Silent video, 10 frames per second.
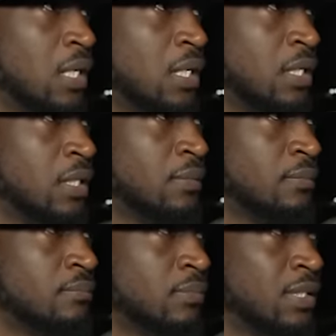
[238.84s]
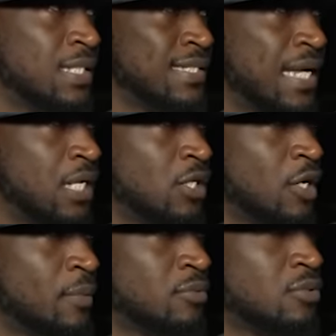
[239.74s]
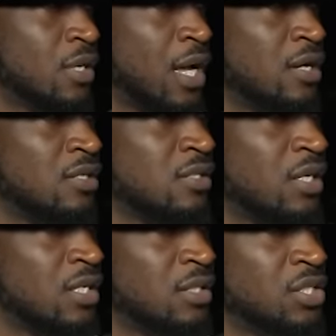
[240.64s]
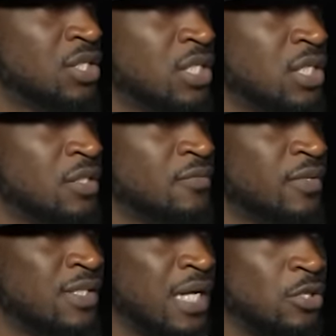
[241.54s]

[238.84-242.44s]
um, the Stand Up to Cancer initiative is